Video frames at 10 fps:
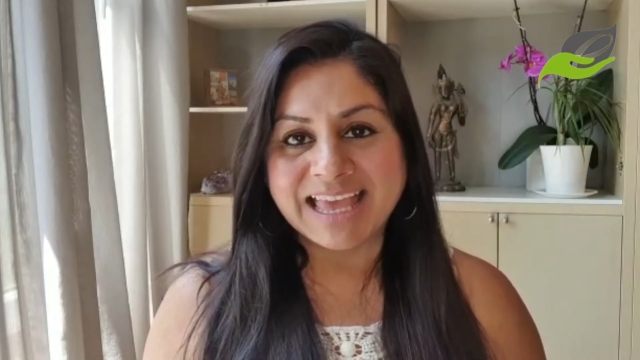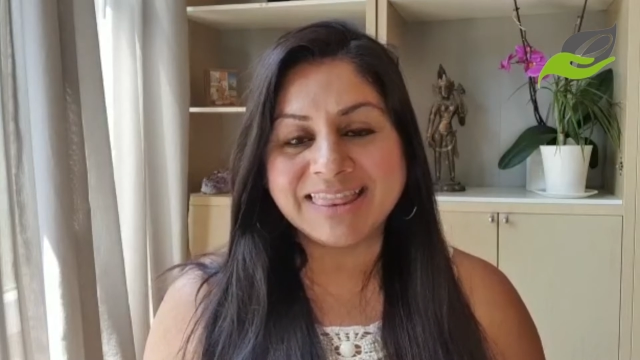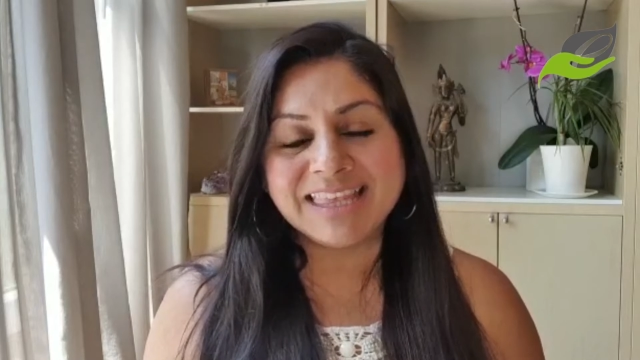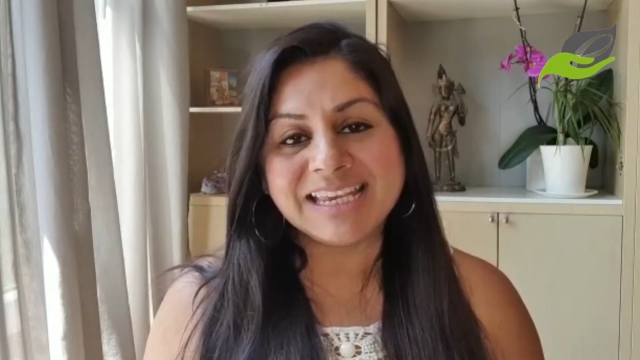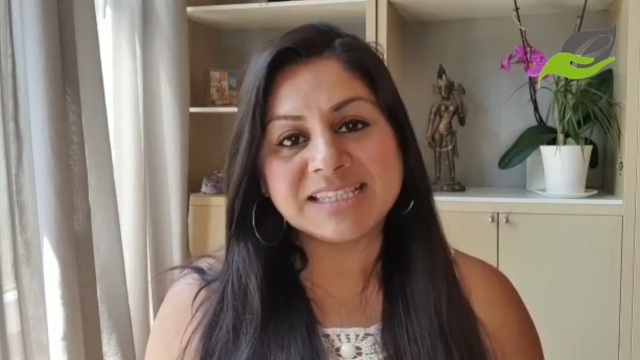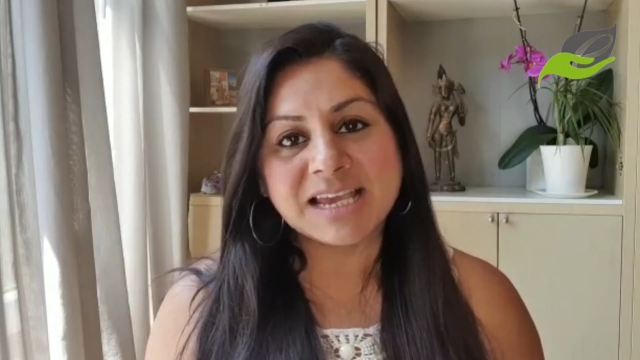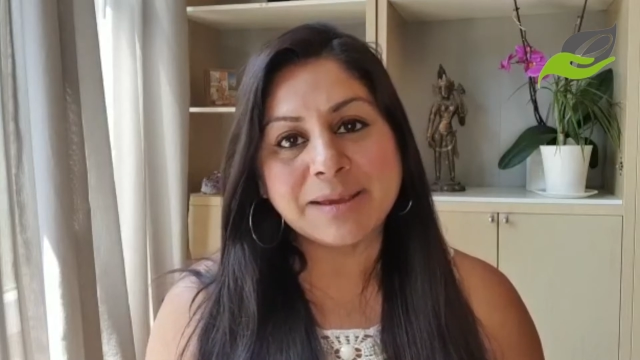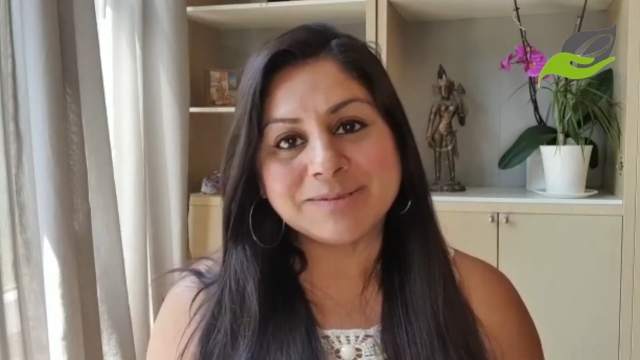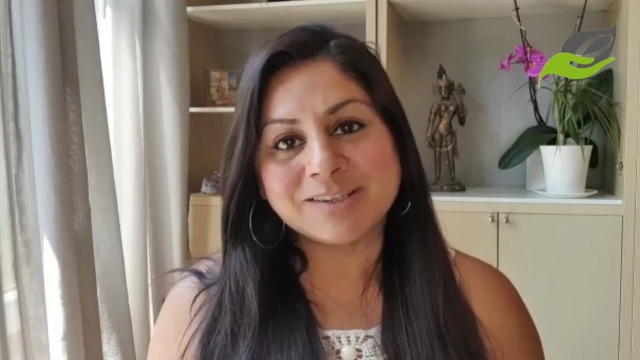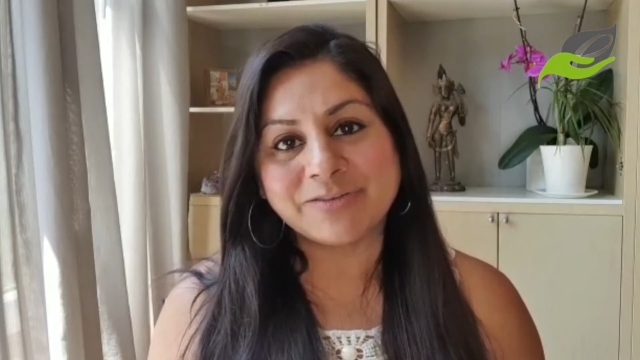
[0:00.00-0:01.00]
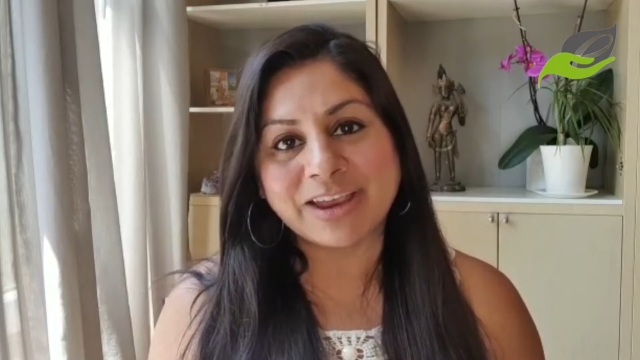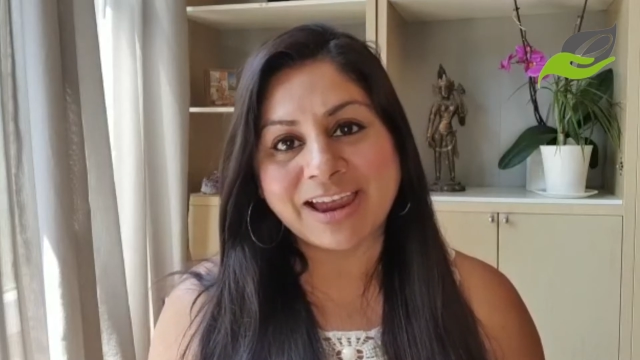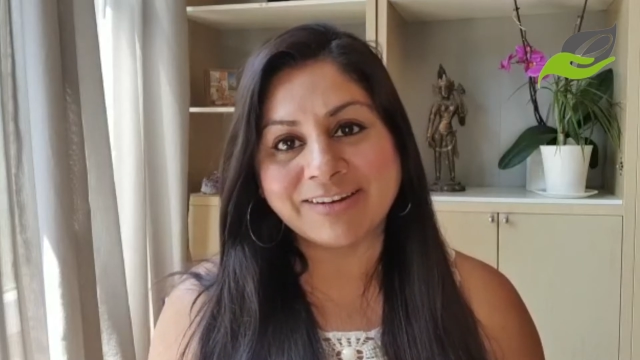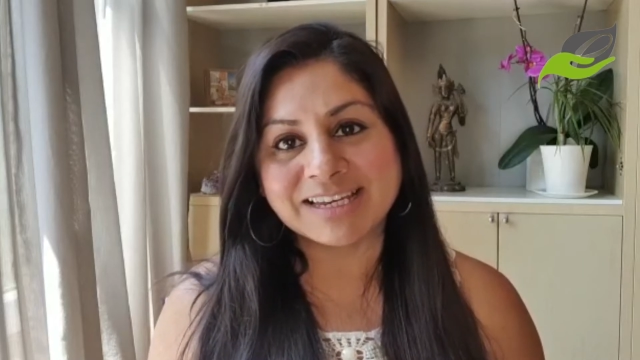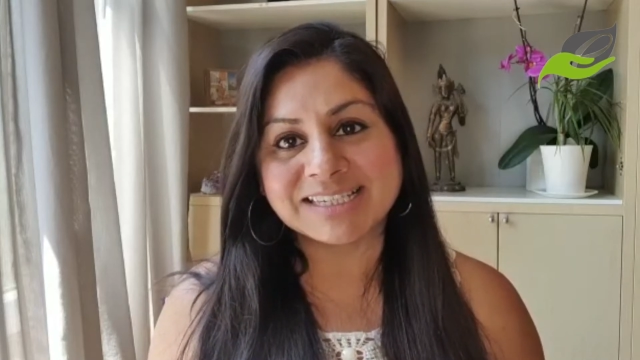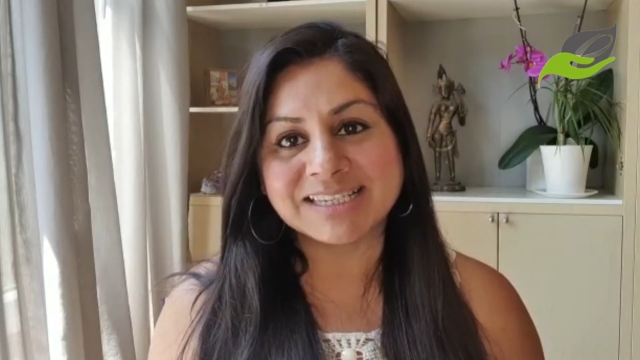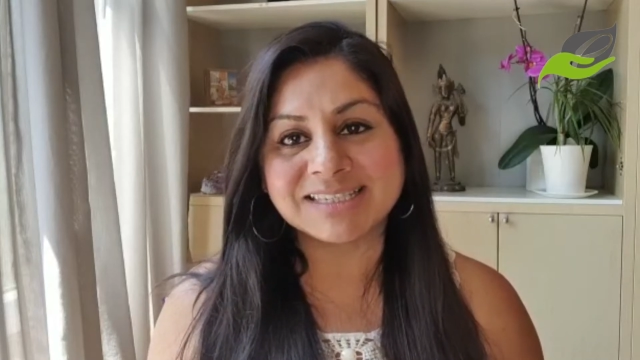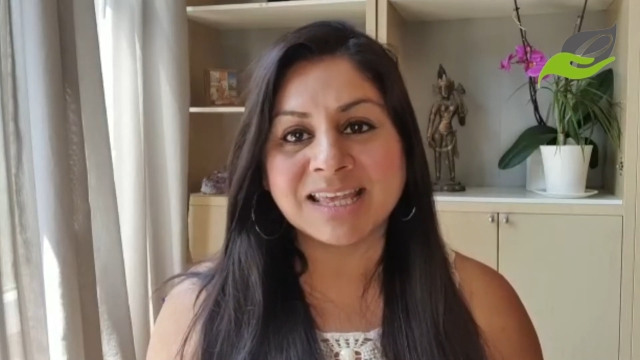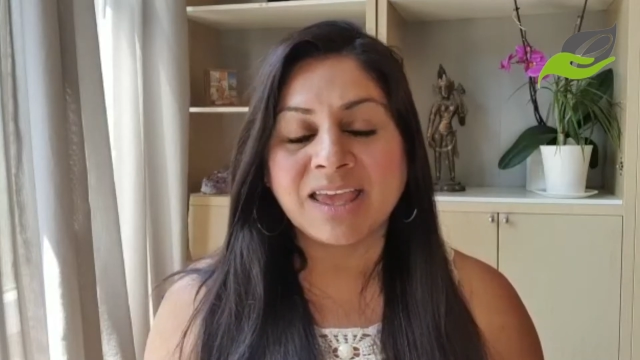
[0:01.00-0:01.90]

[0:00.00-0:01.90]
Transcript: and these types of characters